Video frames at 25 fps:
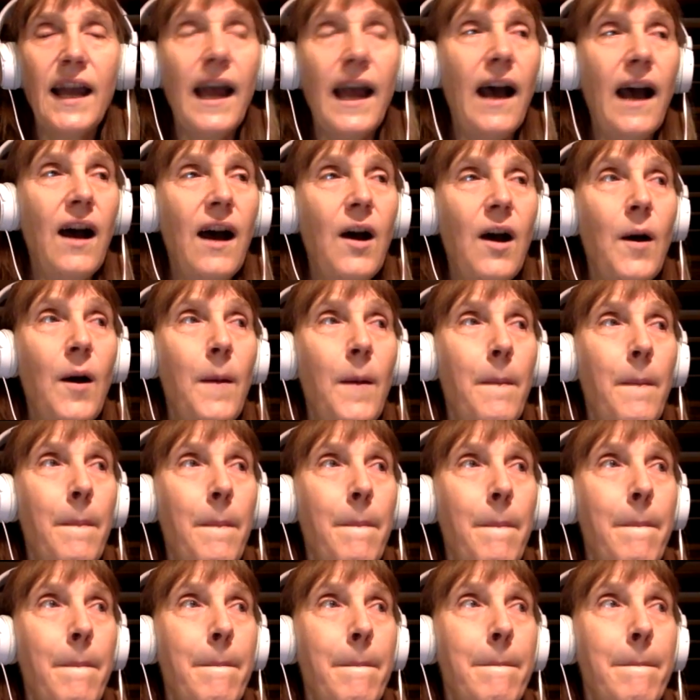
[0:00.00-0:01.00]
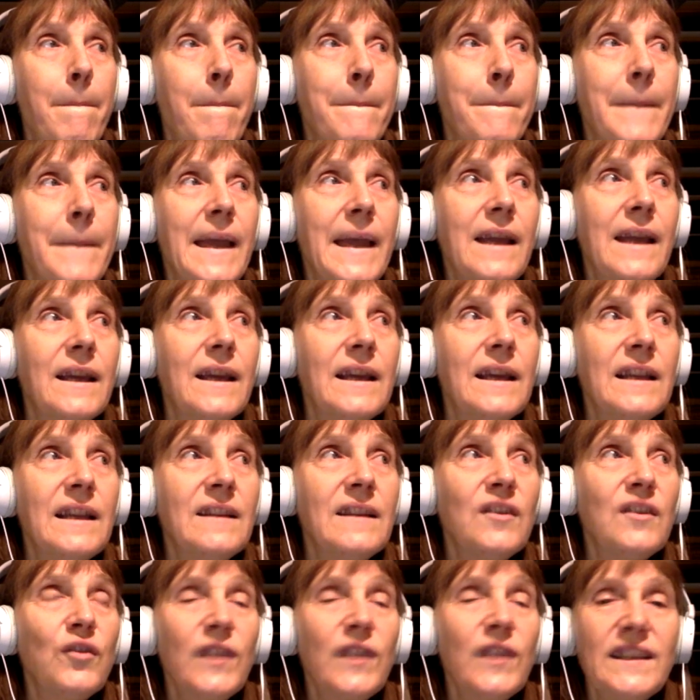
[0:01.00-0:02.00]
In
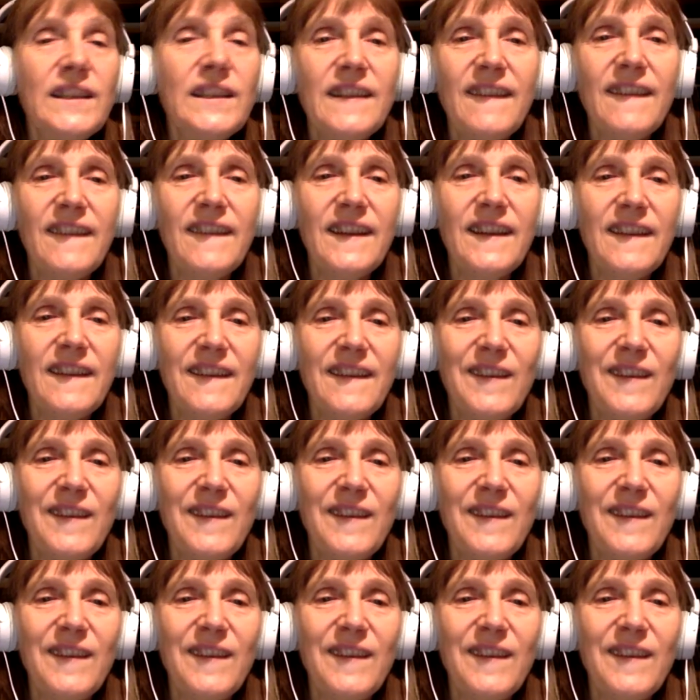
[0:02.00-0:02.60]
United States,